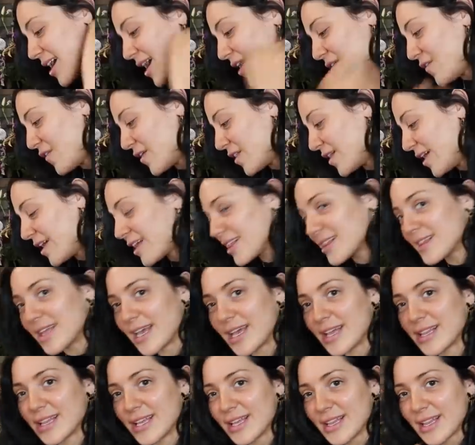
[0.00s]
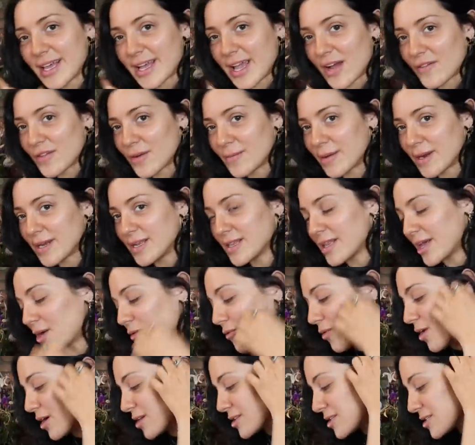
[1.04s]
I feel like lately, like everybody like
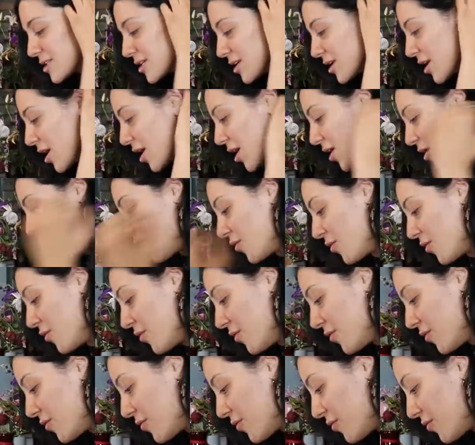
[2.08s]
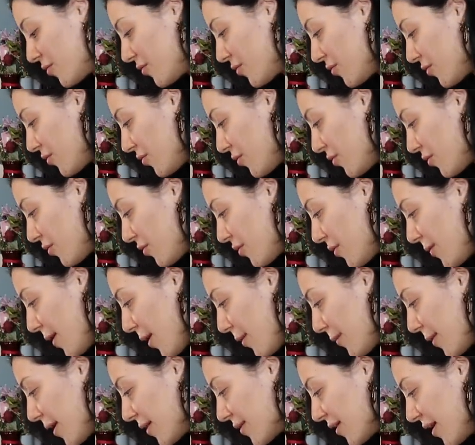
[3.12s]
wants to know
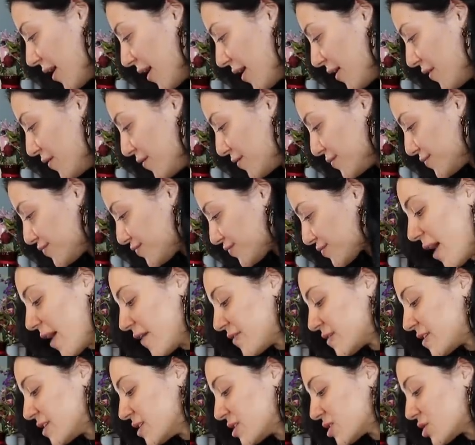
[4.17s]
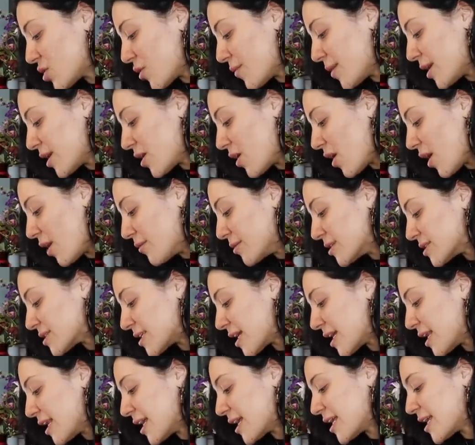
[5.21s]
about my life. I've seen so many comments
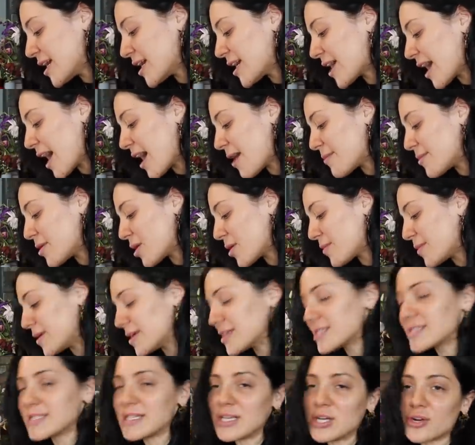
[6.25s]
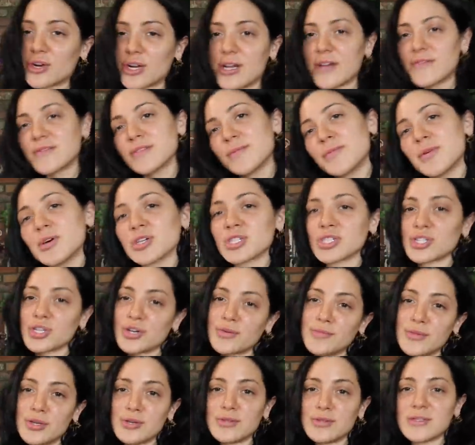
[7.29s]
saying Nikki and Gabby are being secretive to push
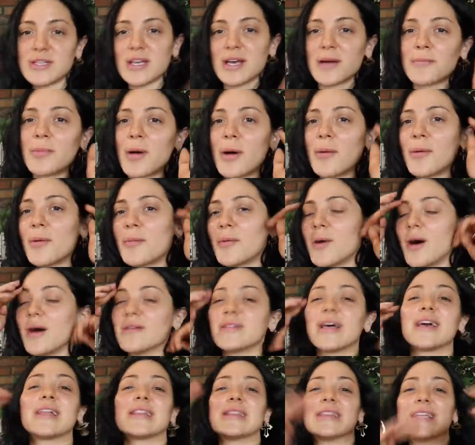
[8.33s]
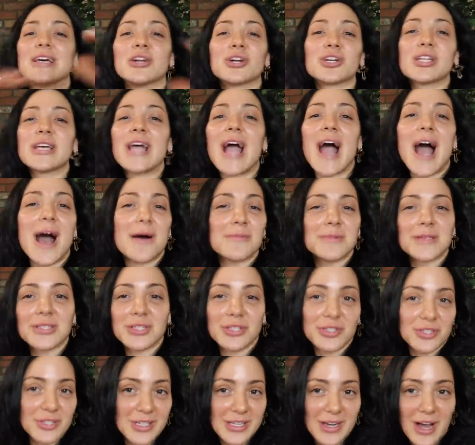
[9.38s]
their music, blah, blah, blah. Like literally,
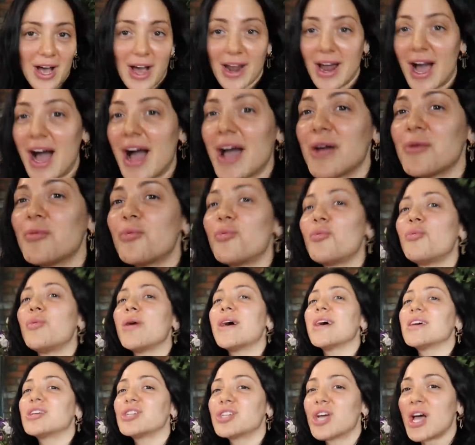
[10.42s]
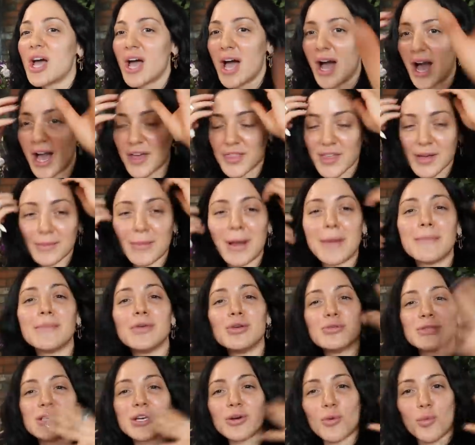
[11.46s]
absolutely not. I wish. I think my
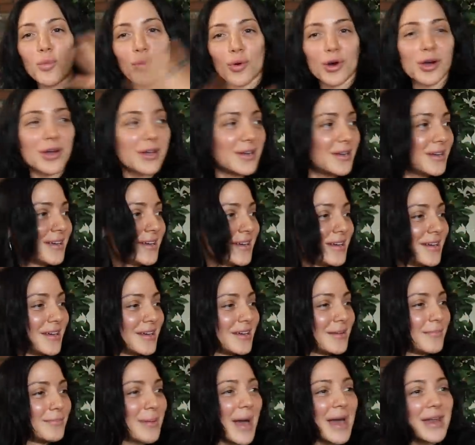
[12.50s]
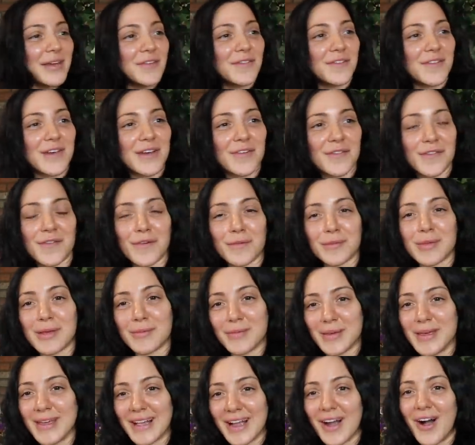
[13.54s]
music would benefit from me
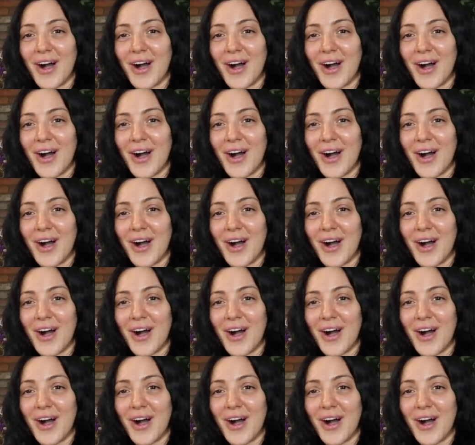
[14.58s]
being